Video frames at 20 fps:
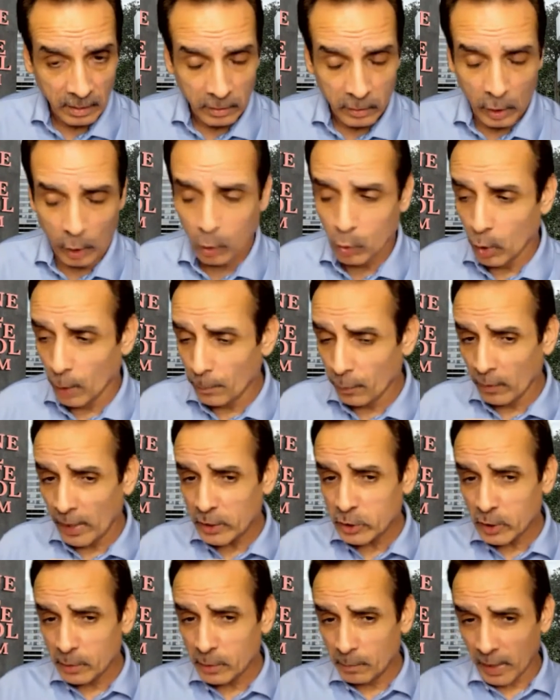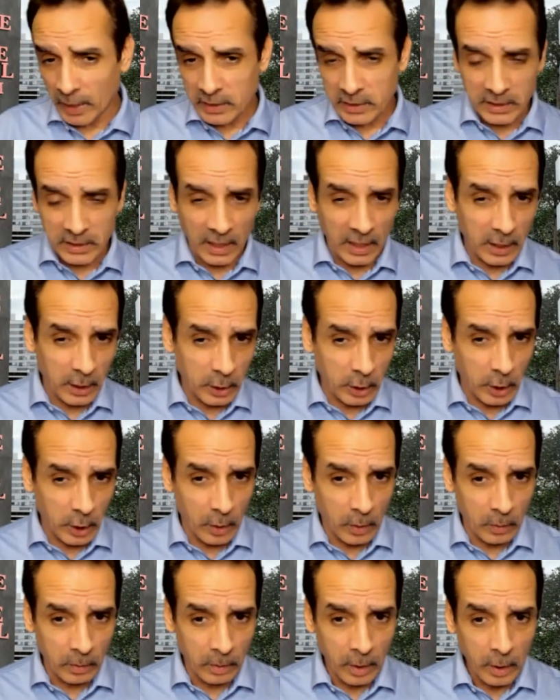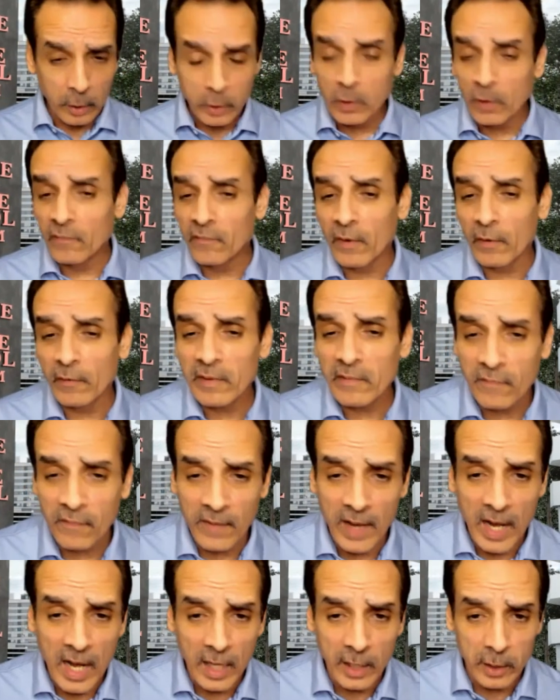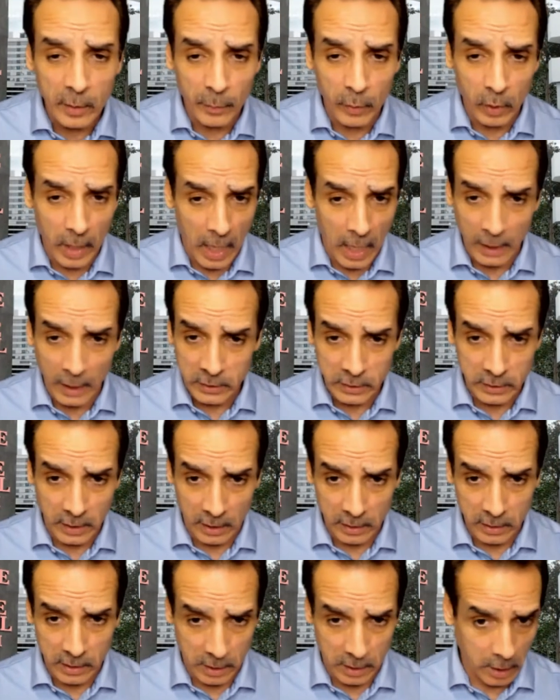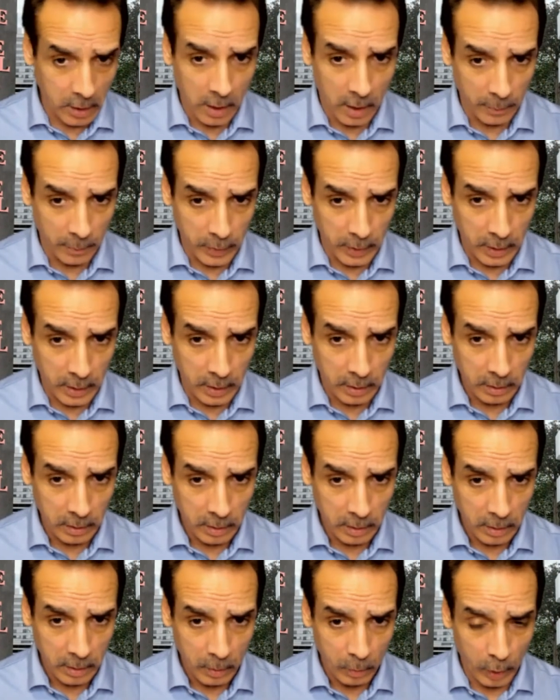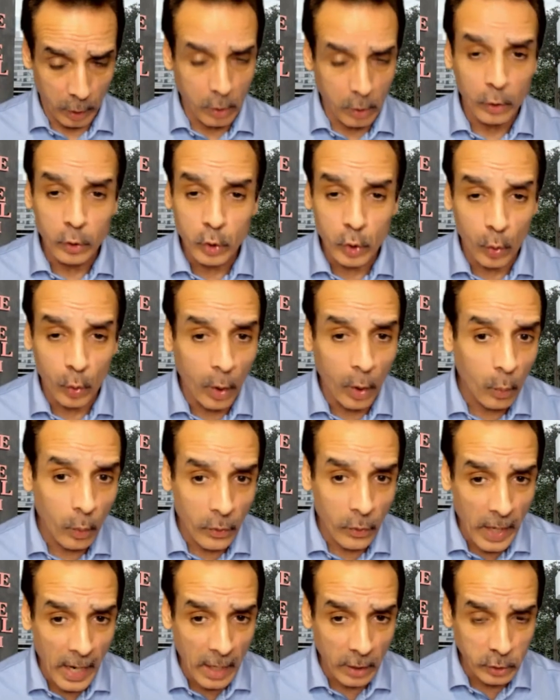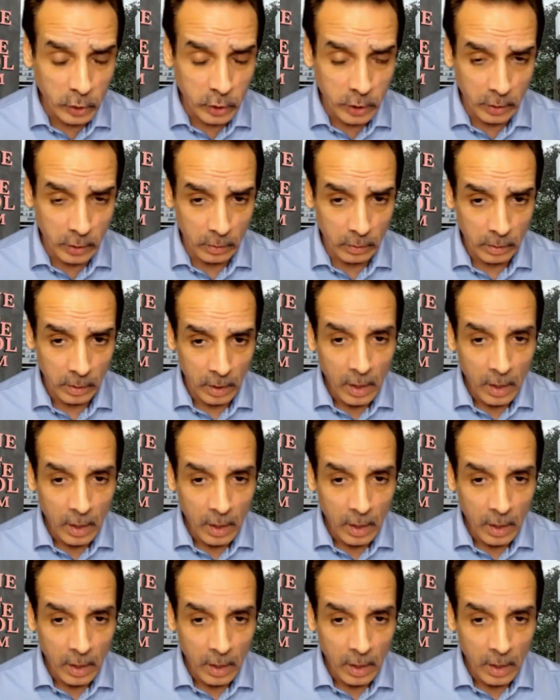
The corporation might say to you, you're a very valuable asset to the company. We couldn't do it without you.